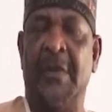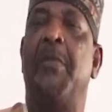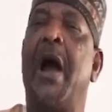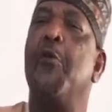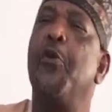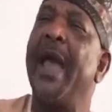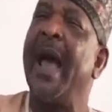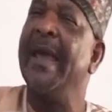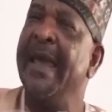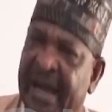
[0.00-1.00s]
But we
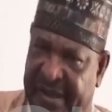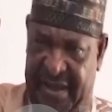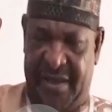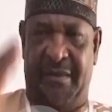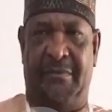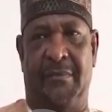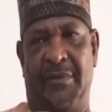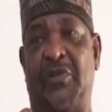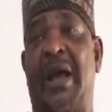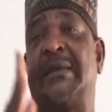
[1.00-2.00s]
are yet
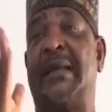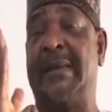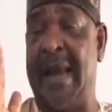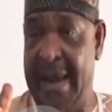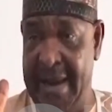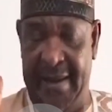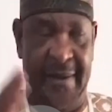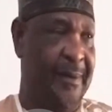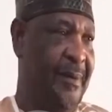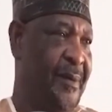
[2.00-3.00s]
to ascertain